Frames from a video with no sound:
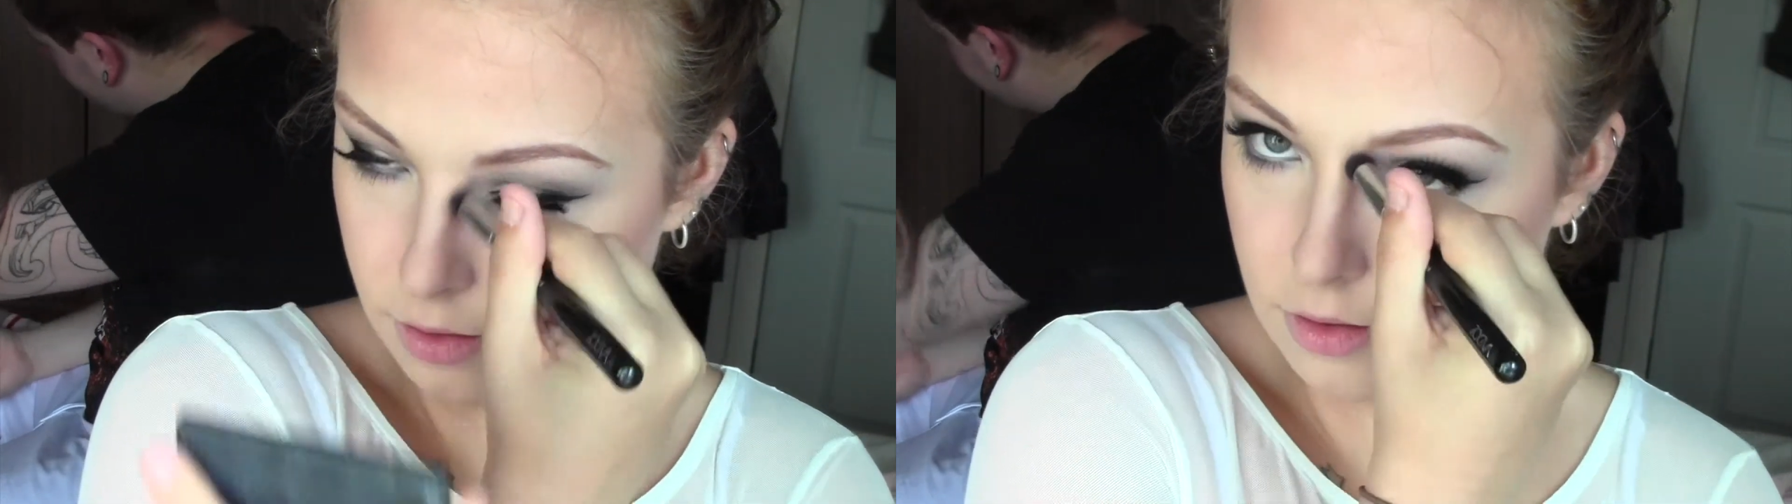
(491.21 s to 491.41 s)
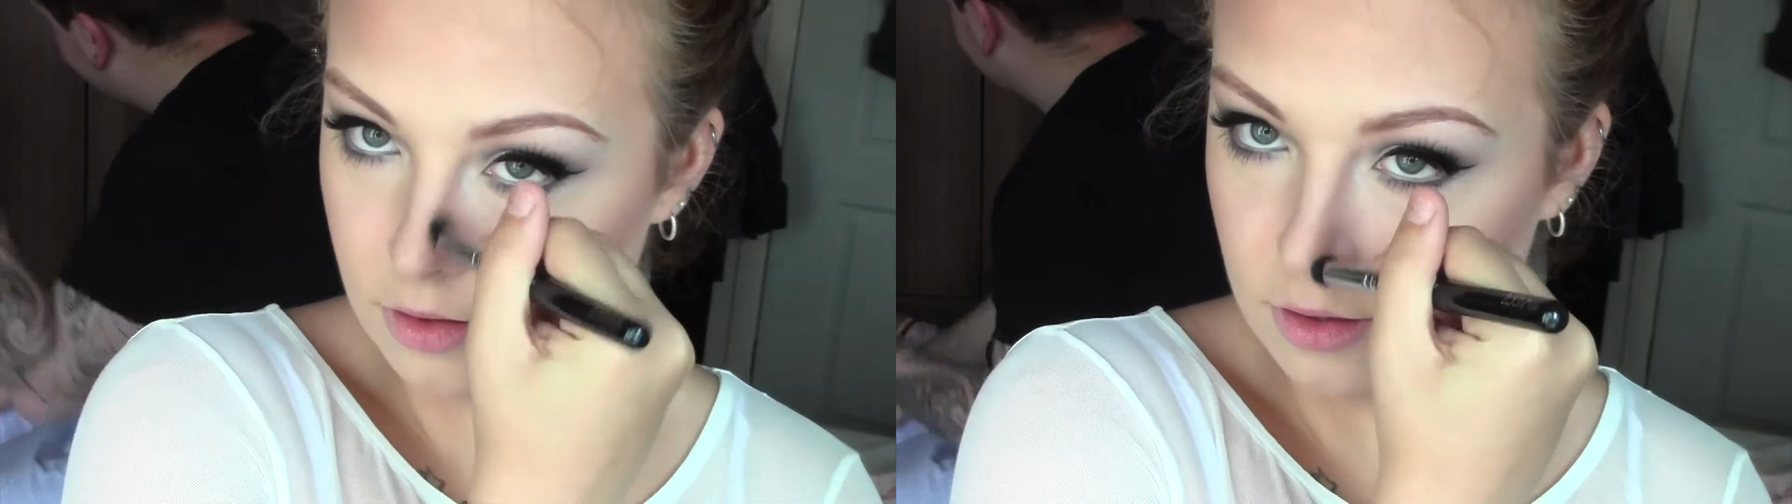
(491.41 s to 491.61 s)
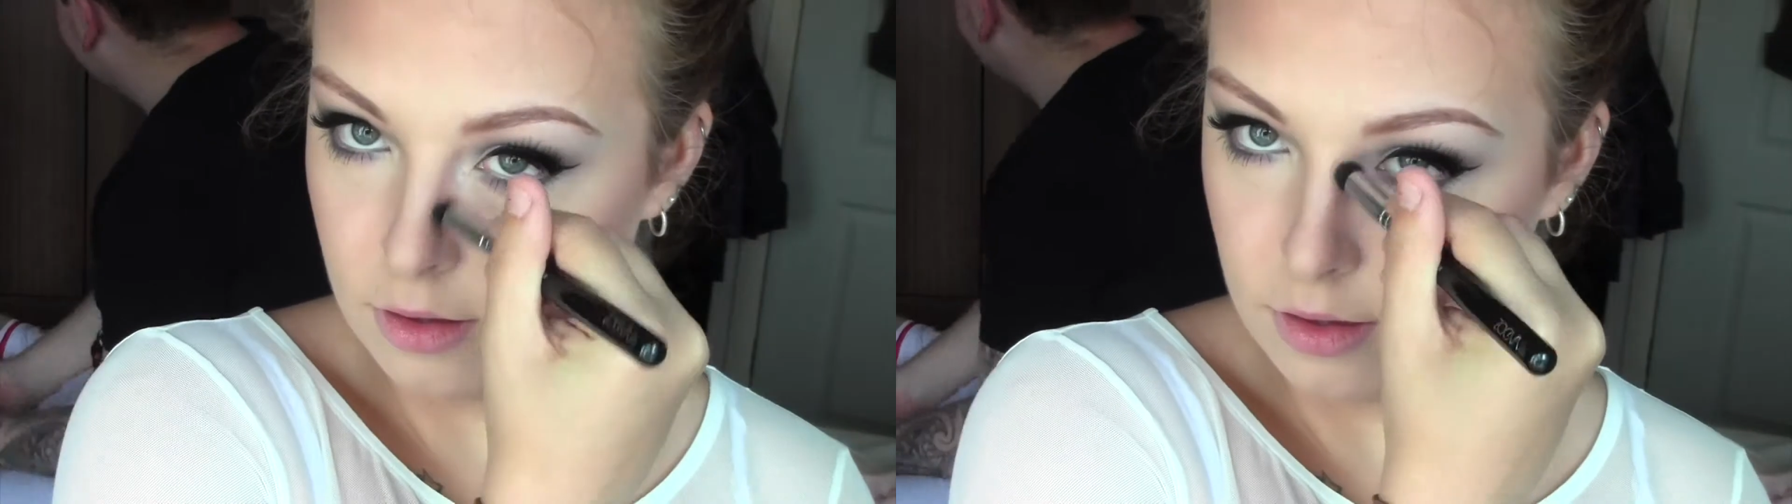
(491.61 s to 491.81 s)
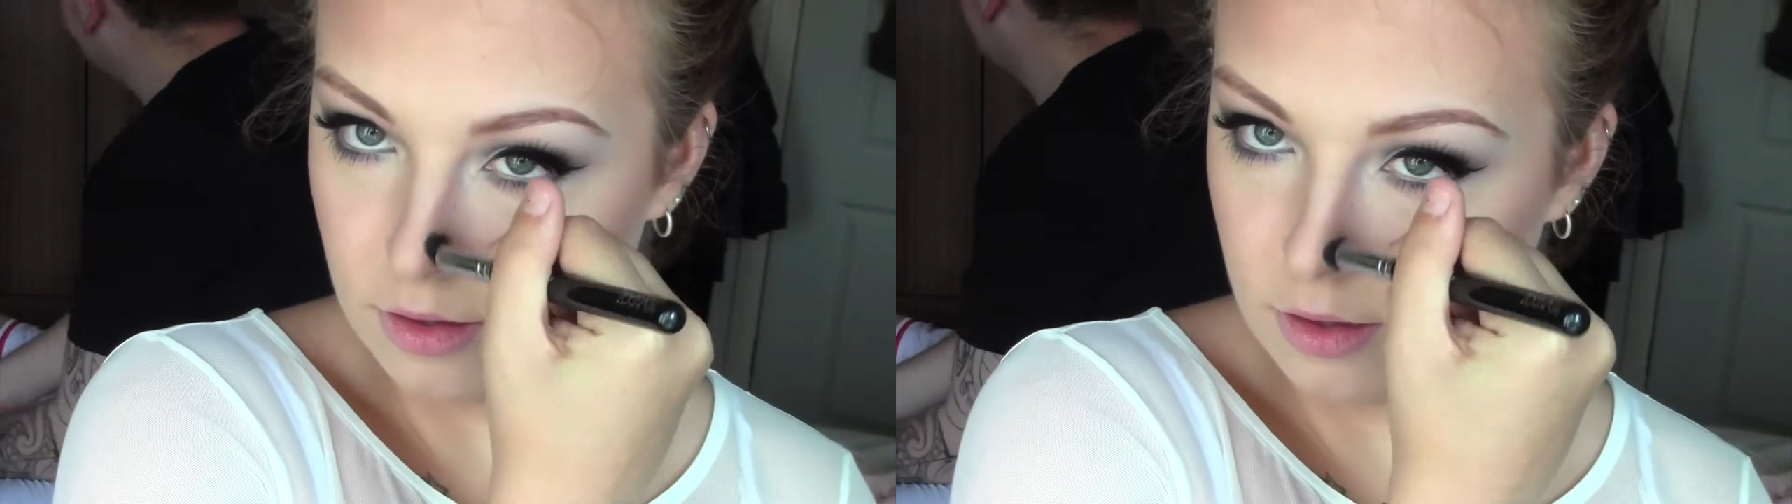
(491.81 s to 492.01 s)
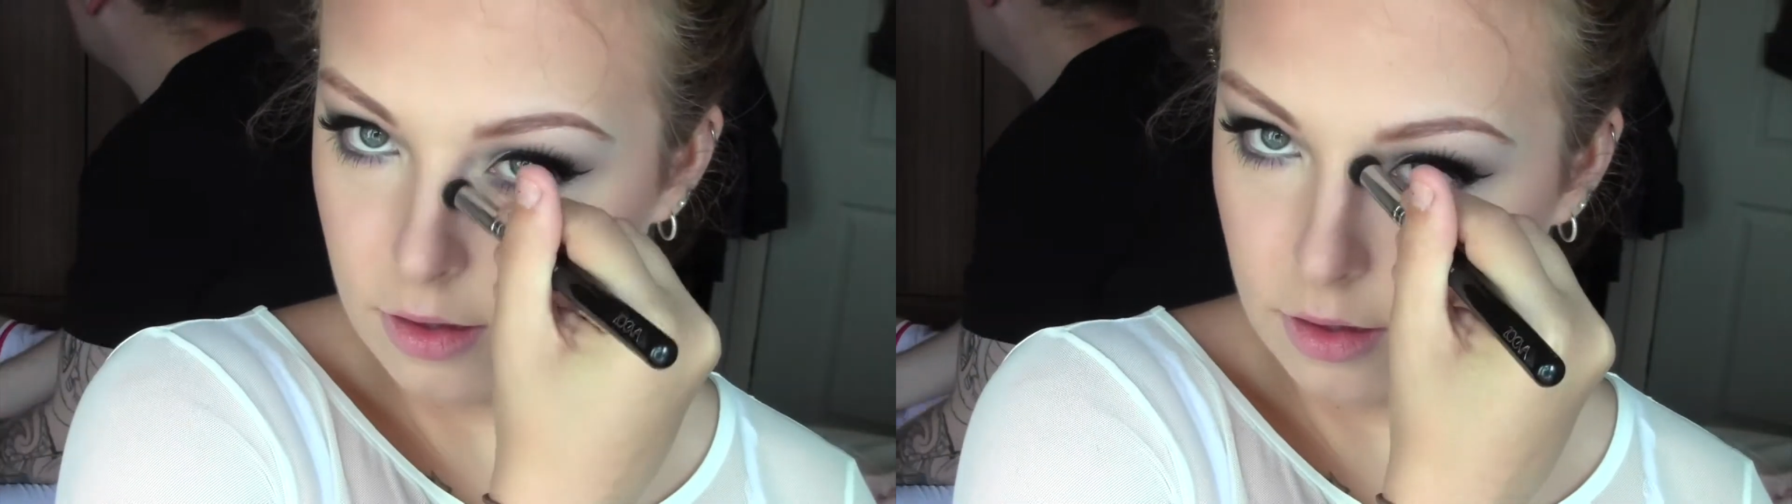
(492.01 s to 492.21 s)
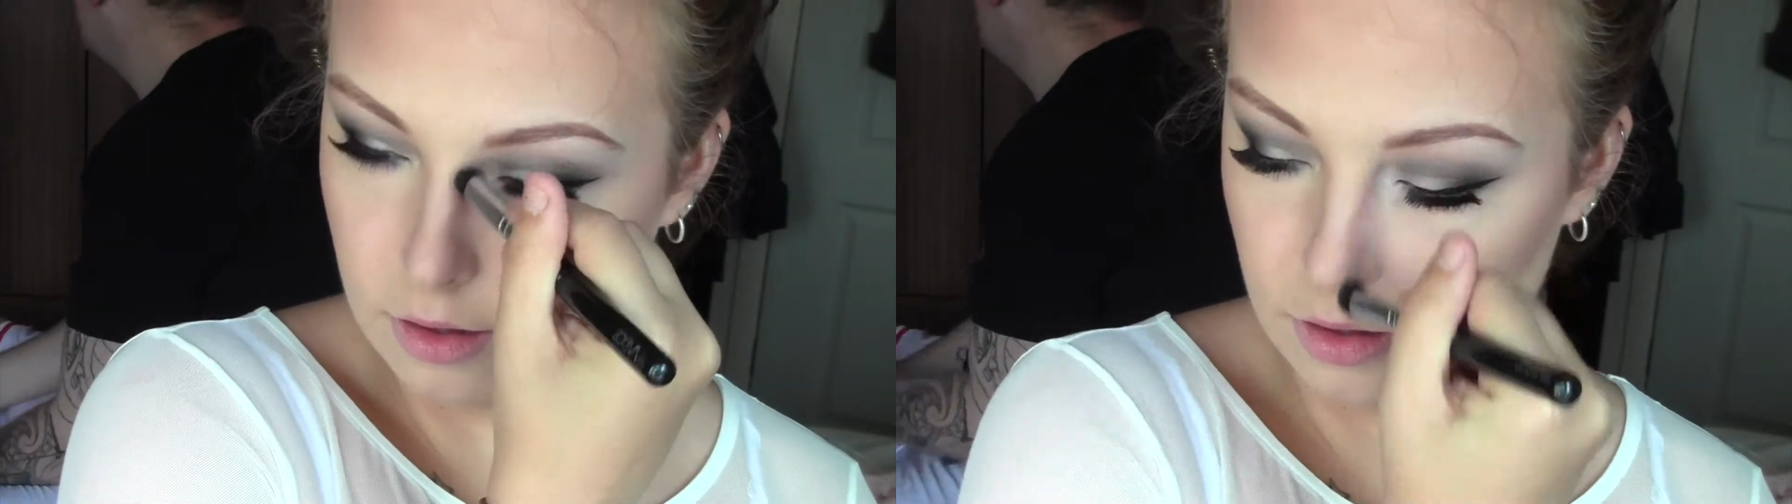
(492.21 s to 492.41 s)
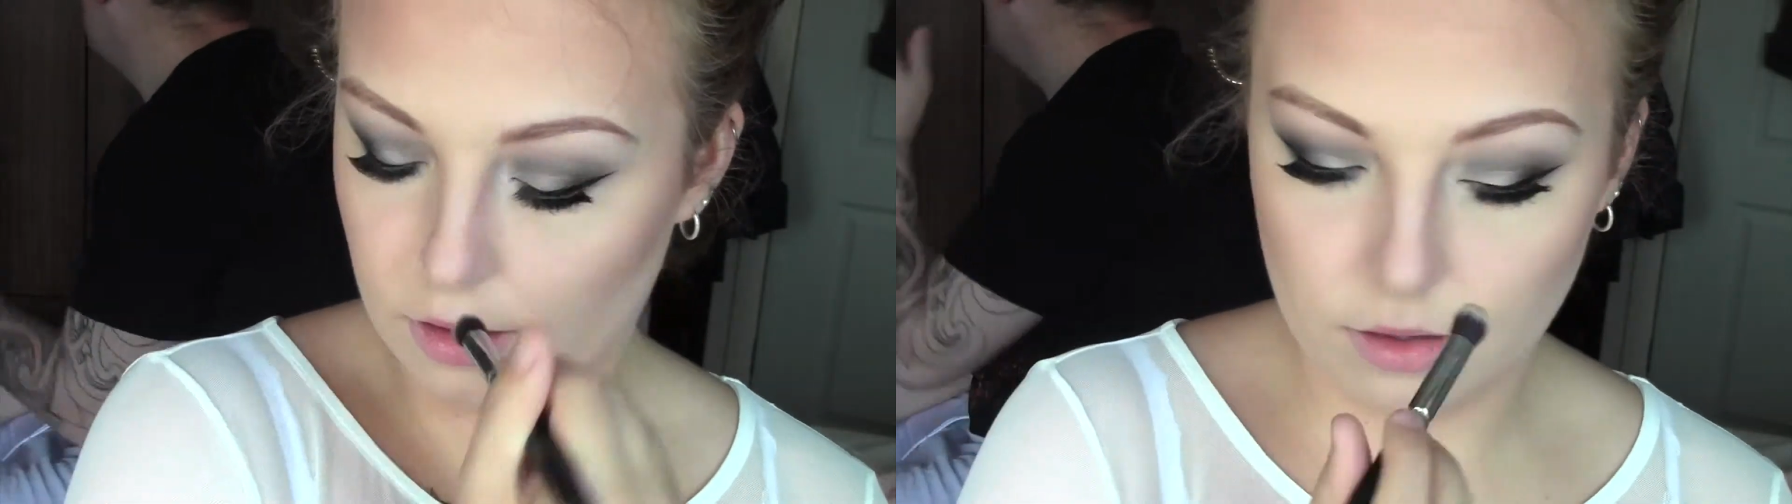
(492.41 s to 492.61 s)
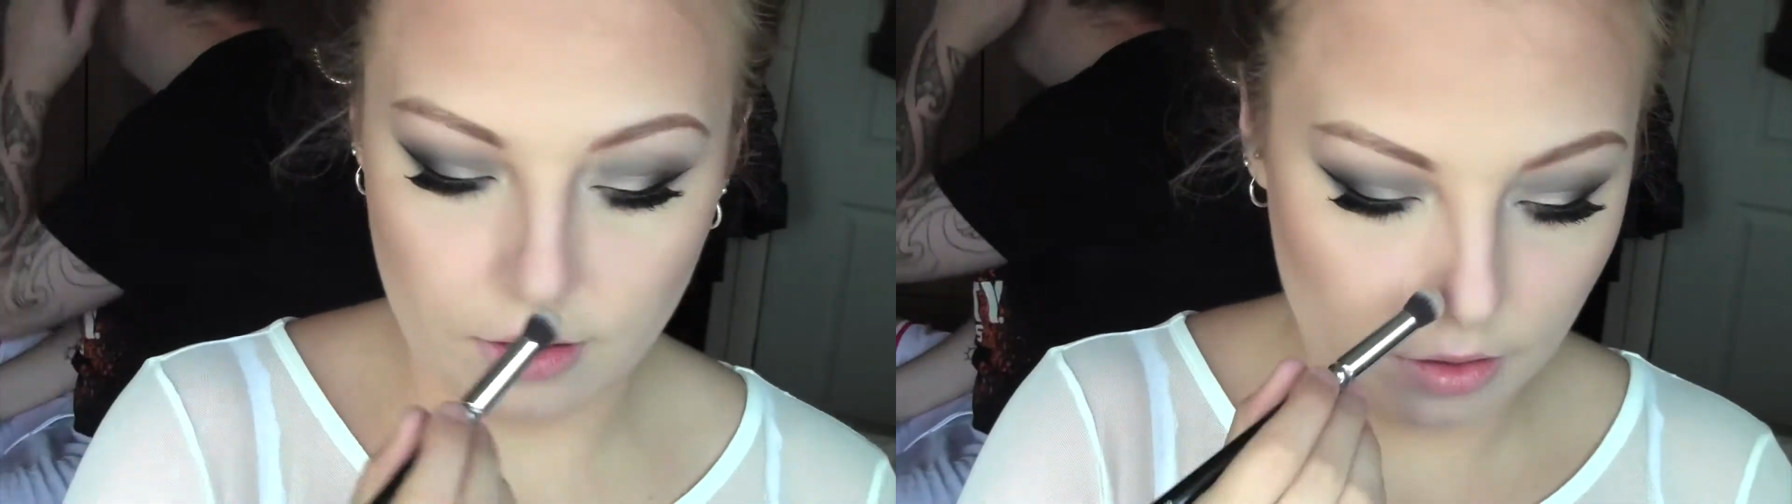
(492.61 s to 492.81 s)
like you have
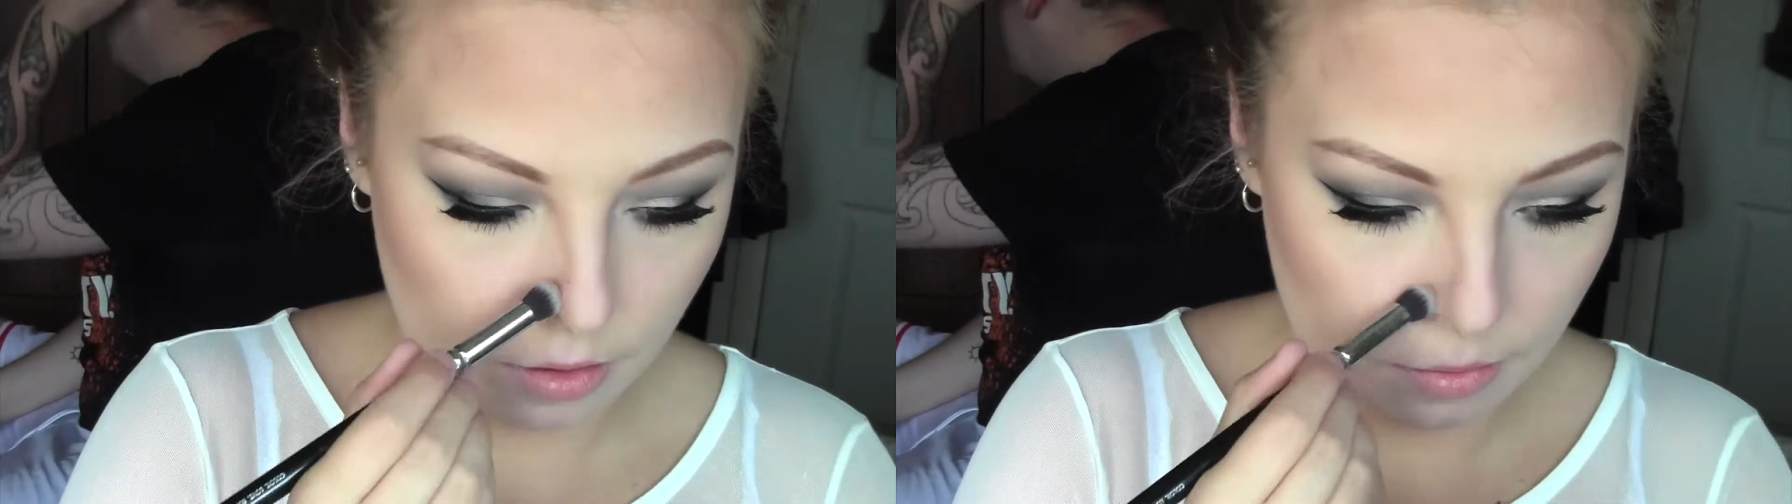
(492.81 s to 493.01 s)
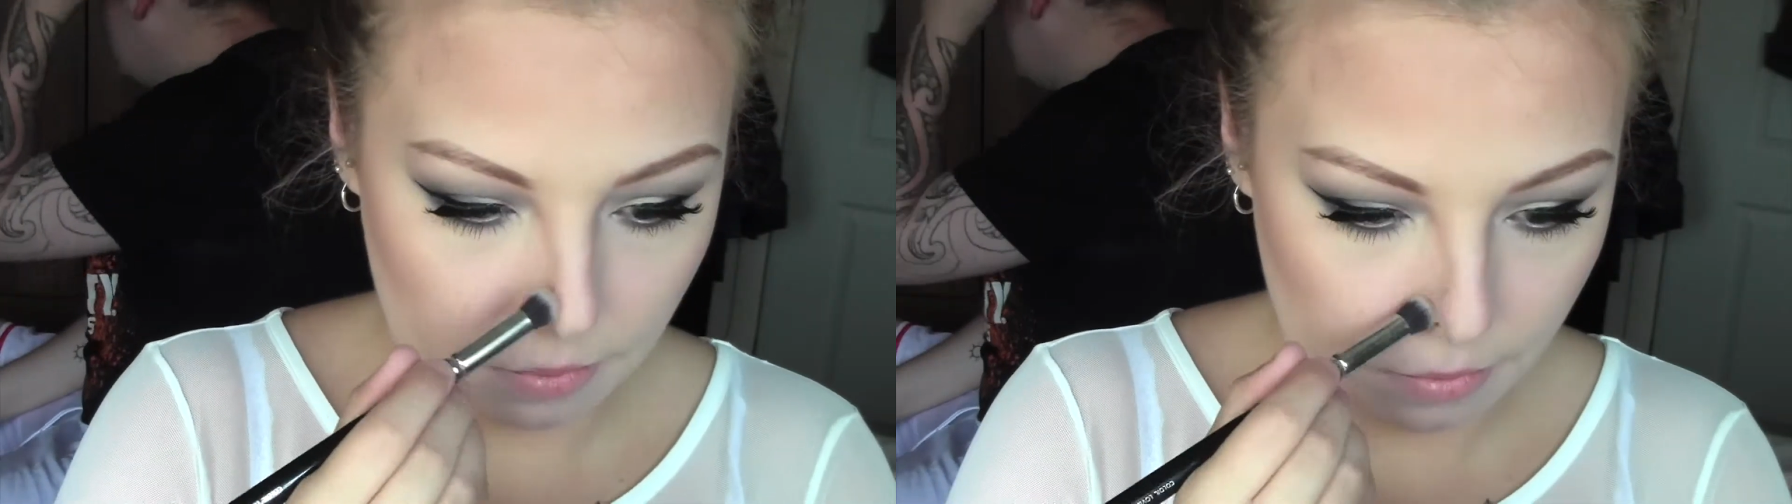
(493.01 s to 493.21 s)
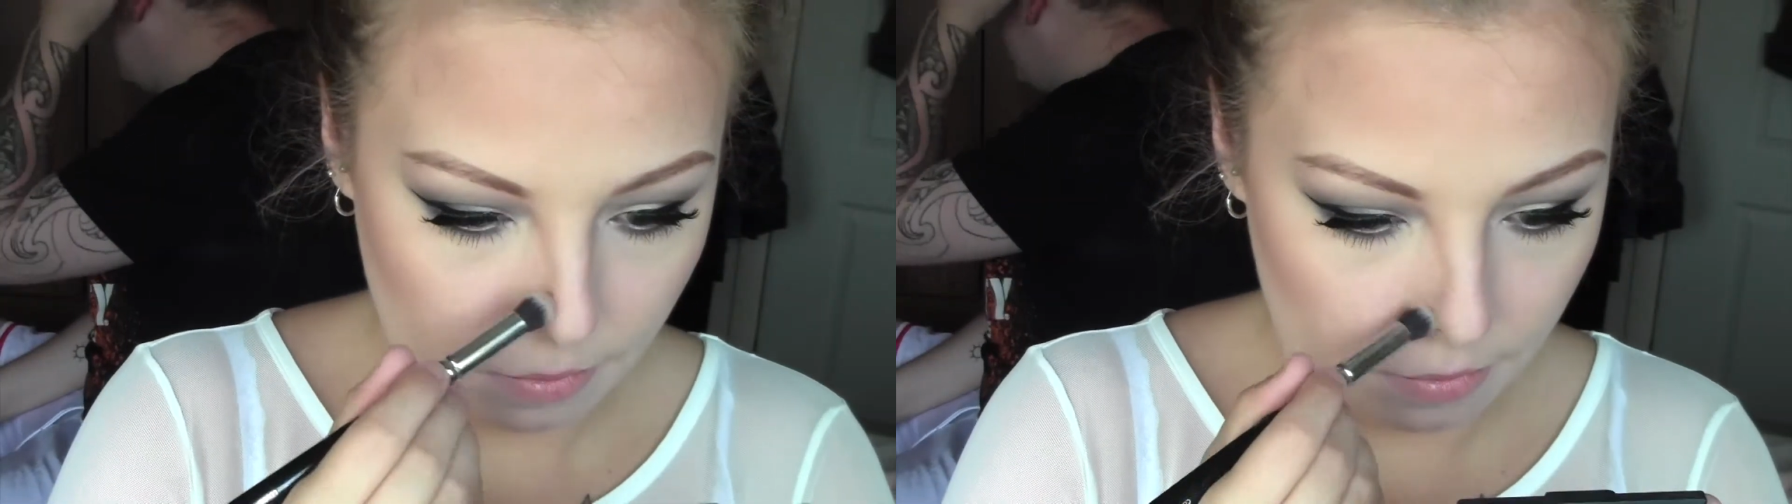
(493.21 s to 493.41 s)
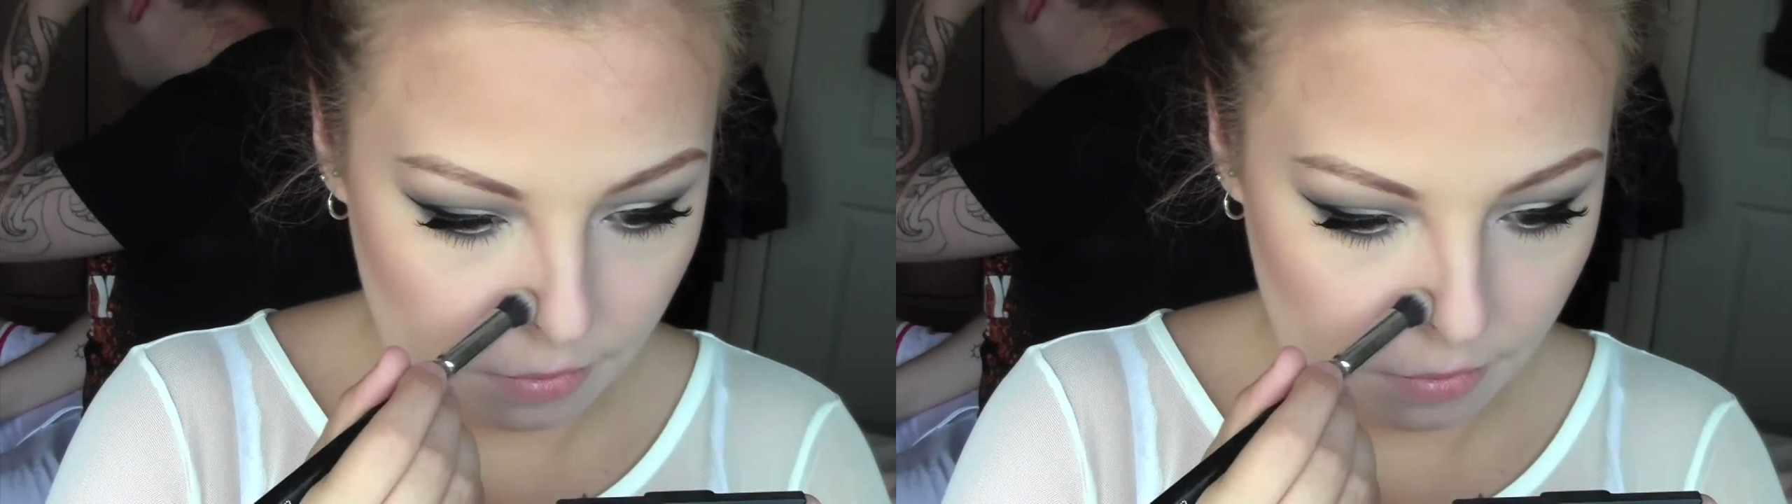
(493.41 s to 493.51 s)
a slimmer nose